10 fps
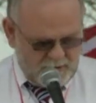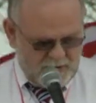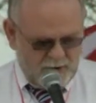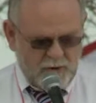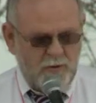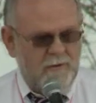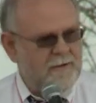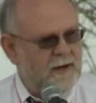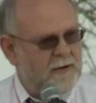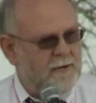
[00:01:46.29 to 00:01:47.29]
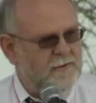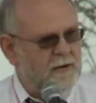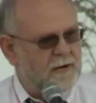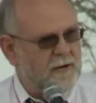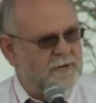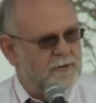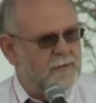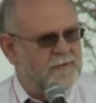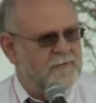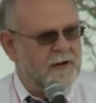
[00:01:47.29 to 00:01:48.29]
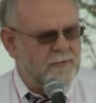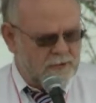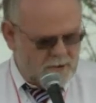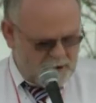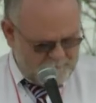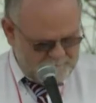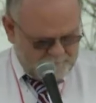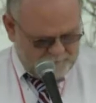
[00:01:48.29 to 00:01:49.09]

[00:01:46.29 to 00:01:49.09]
to the core values our country was founded on.